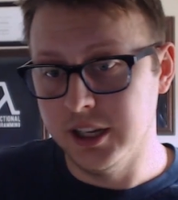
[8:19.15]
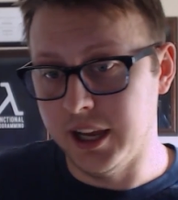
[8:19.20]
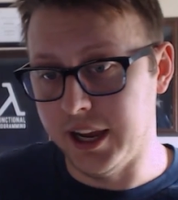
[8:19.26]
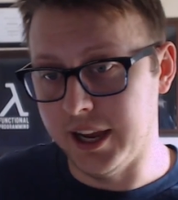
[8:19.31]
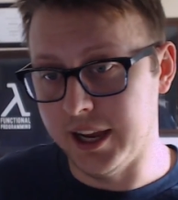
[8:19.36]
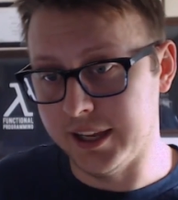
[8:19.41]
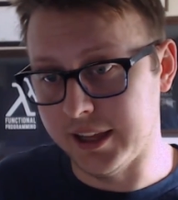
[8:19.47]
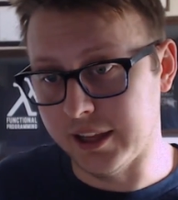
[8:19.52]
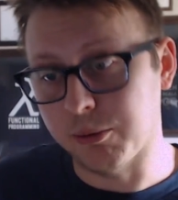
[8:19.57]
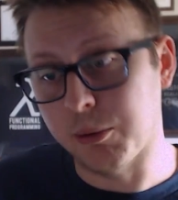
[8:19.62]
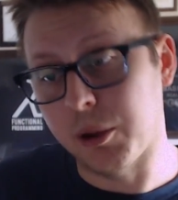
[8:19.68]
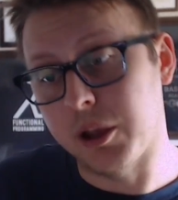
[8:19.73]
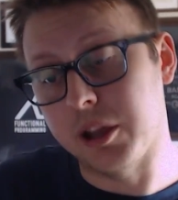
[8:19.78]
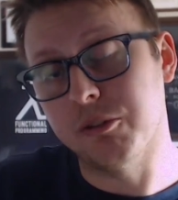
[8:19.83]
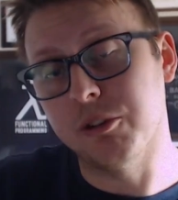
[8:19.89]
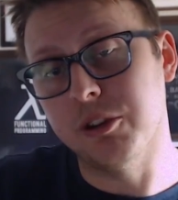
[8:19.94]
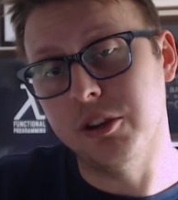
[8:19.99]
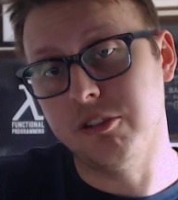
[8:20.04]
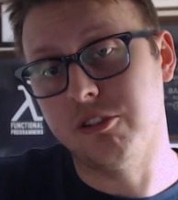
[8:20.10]
And that's why I
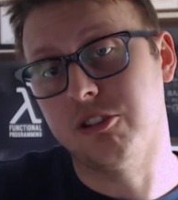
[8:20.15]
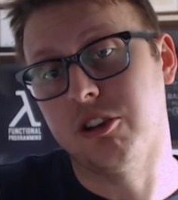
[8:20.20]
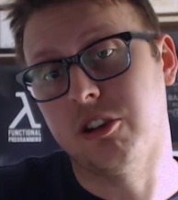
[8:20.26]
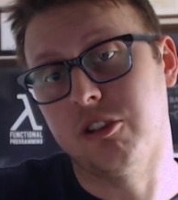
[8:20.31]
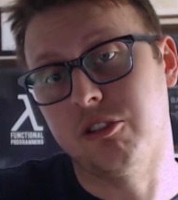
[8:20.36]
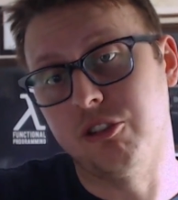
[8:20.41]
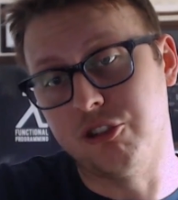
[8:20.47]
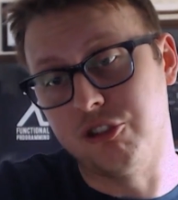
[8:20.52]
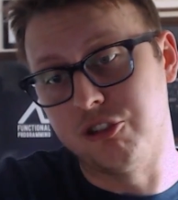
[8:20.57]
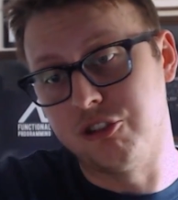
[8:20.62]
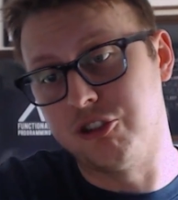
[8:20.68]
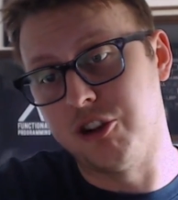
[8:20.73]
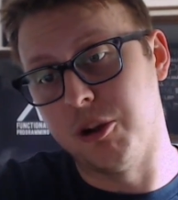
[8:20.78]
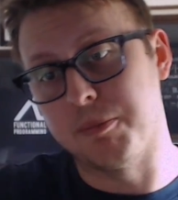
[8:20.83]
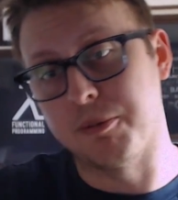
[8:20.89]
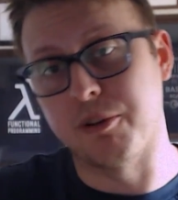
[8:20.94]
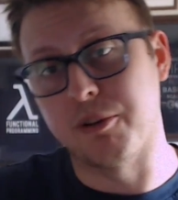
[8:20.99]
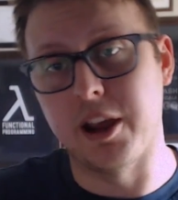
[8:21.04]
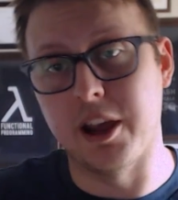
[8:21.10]
really suggest you should
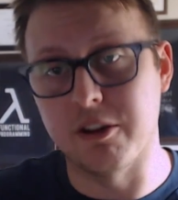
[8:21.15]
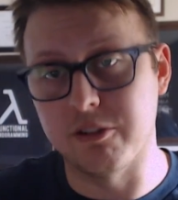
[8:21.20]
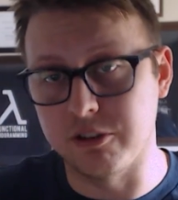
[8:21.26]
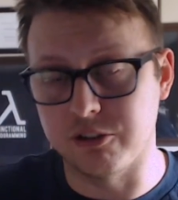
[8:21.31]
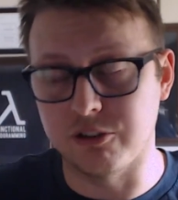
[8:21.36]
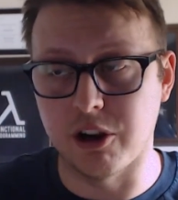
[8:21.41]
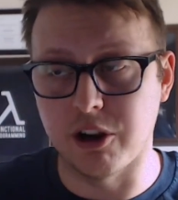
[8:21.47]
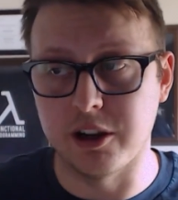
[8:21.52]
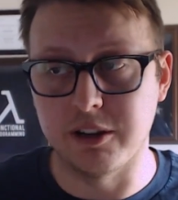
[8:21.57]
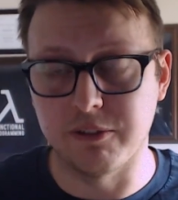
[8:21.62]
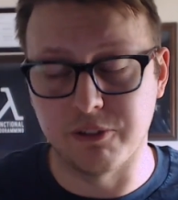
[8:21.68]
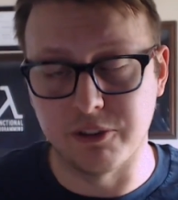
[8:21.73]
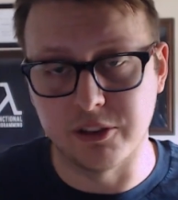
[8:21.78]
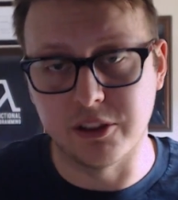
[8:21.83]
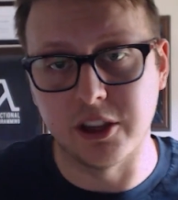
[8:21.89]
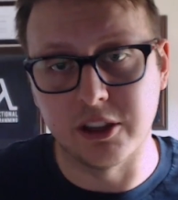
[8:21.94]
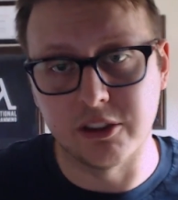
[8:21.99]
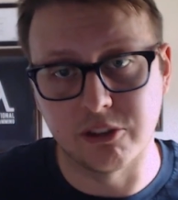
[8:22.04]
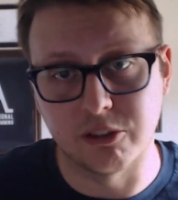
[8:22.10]
jump around and try different
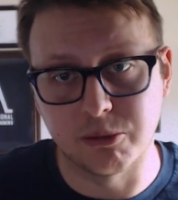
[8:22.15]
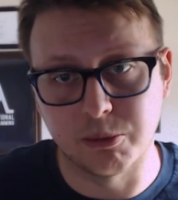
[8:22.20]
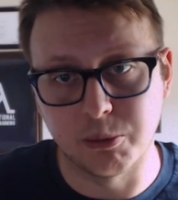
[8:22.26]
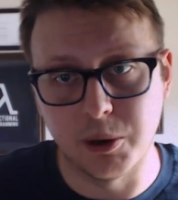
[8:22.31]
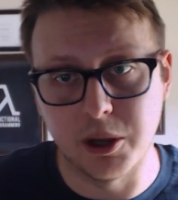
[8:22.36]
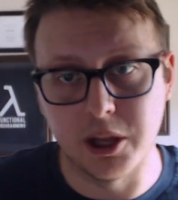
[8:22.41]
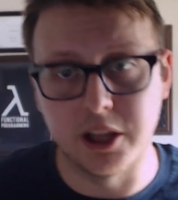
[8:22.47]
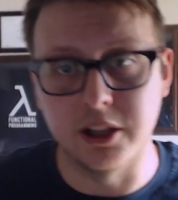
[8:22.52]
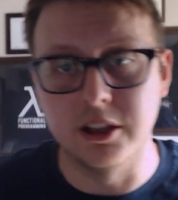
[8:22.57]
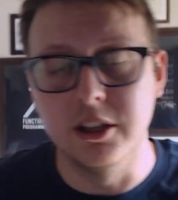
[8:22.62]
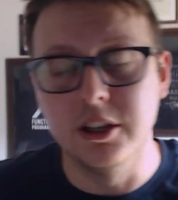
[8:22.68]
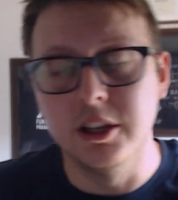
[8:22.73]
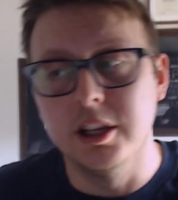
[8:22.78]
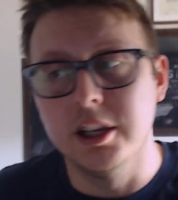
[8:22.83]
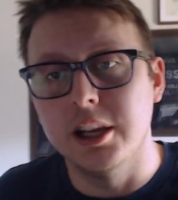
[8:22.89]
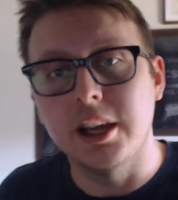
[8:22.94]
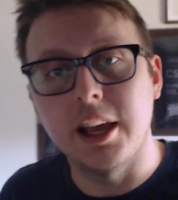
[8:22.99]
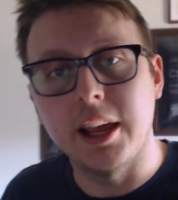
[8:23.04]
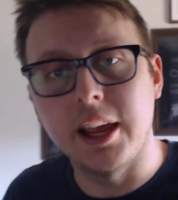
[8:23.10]
things as well
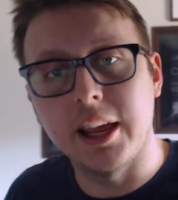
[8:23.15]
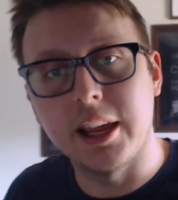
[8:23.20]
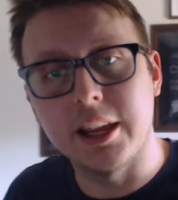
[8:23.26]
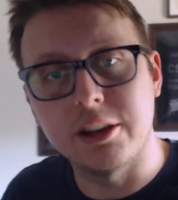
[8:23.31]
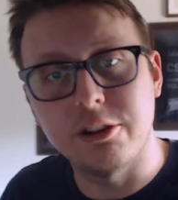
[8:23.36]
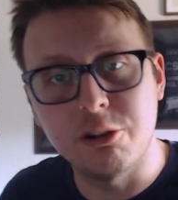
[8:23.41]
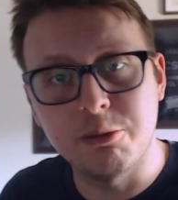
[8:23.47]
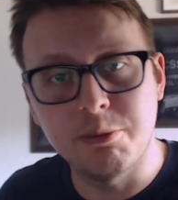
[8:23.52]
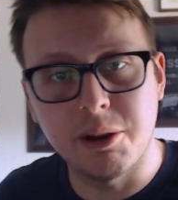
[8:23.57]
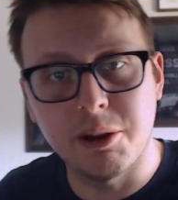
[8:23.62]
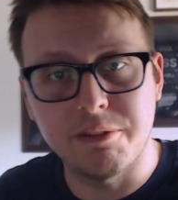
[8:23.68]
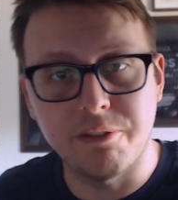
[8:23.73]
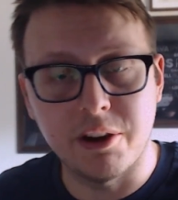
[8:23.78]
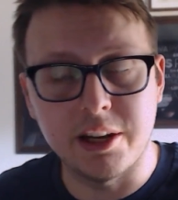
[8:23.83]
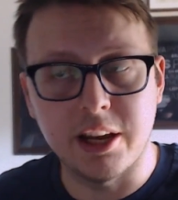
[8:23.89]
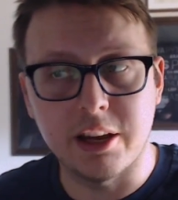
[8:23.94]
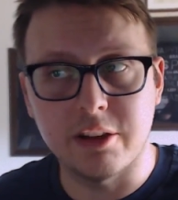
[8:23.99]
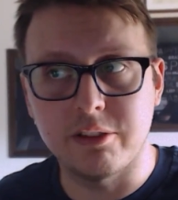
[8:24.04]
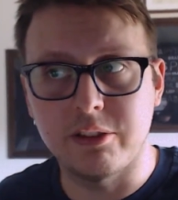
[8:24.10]
and you may
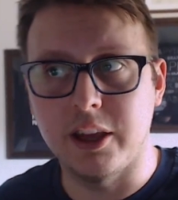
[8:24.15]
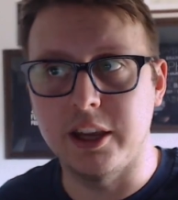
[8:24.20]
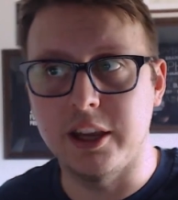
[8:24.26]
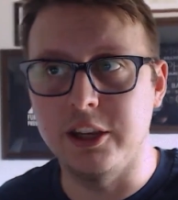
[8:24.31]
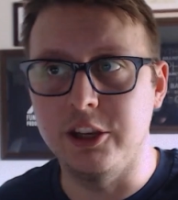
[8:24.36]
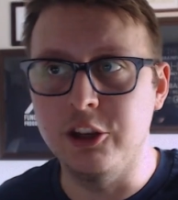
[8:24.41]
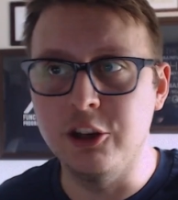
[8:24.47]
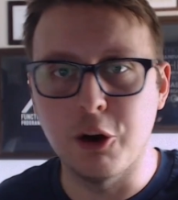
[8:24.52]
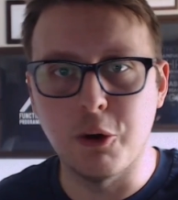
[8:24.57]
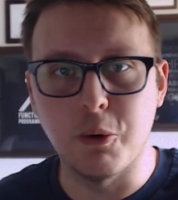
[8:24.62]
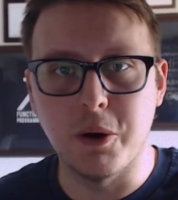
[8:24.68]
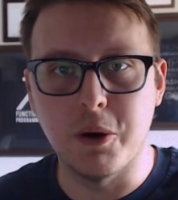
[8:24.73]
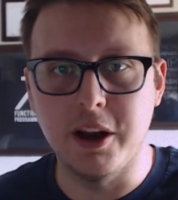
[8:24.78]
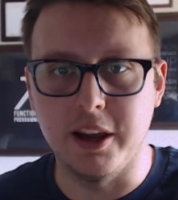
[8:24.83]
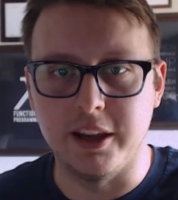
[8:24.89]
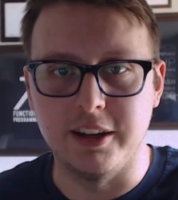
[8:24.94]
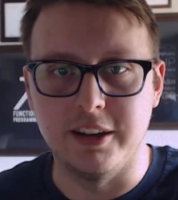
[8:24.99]
find out that, you know what?